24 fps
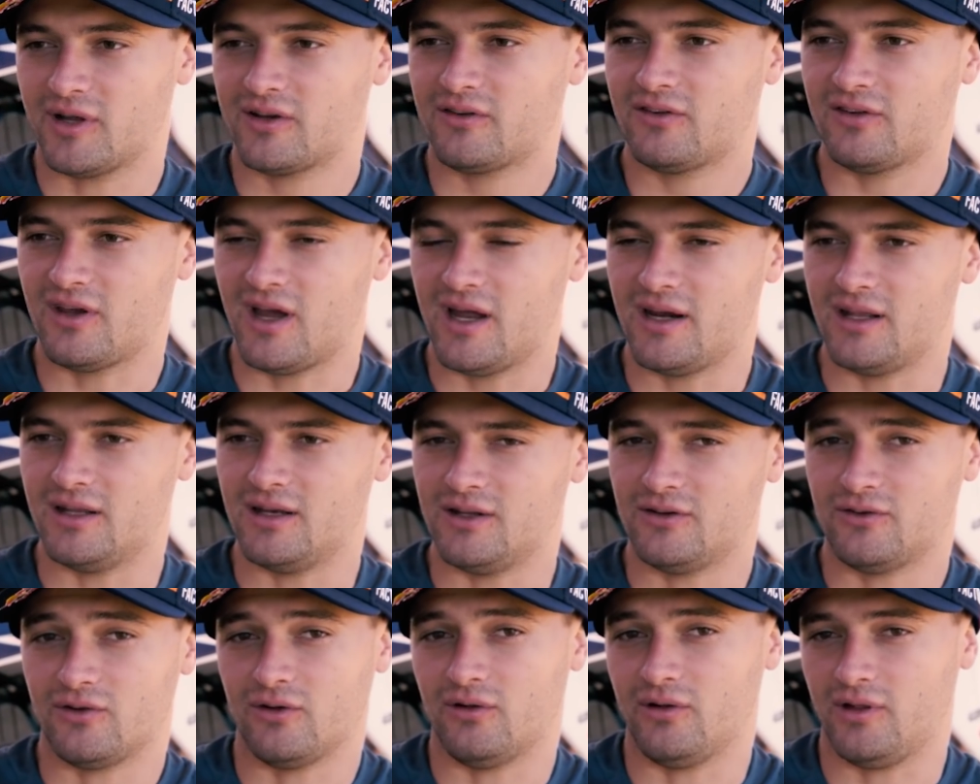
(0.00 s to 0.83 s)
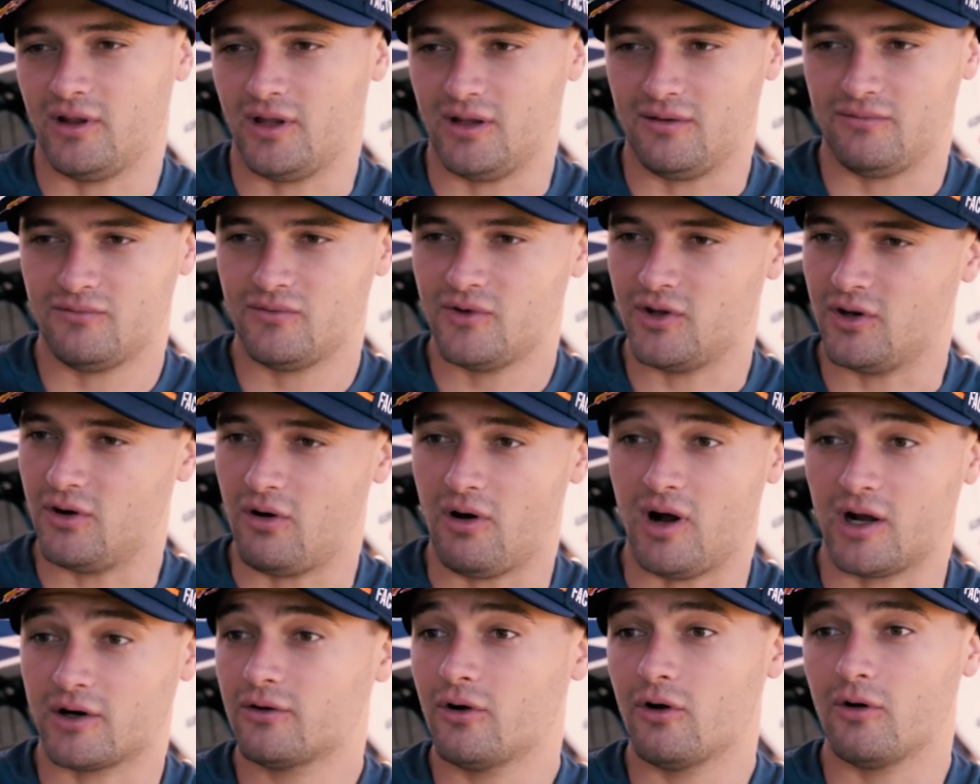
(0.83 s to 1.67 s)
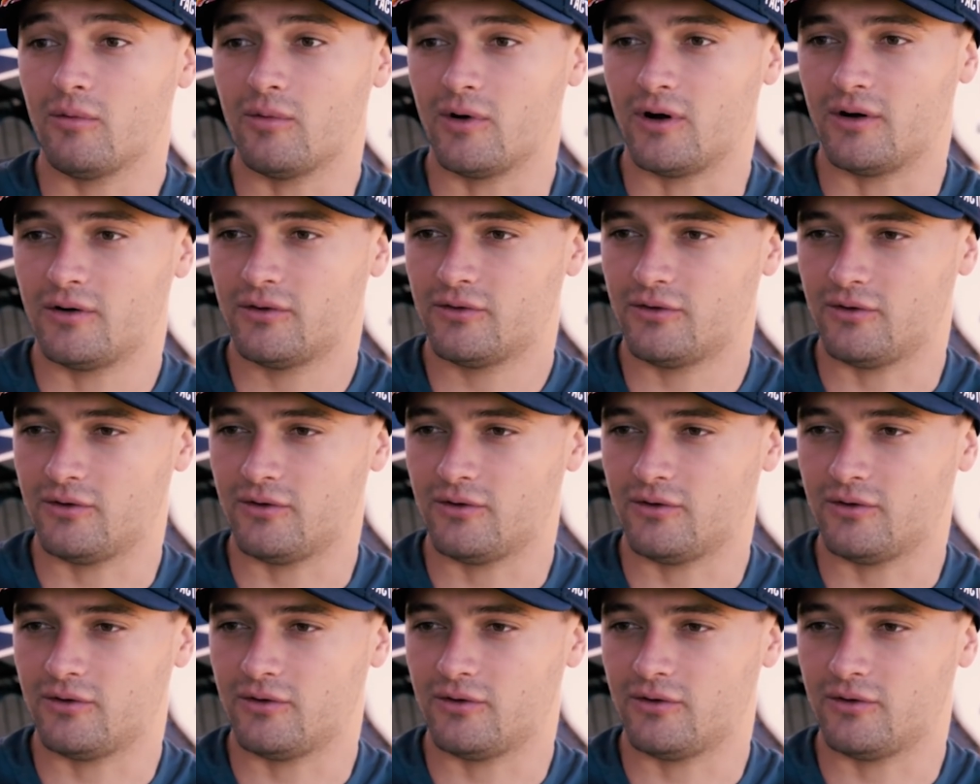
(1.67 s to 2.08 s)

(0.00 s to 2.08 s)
excited. It's only October,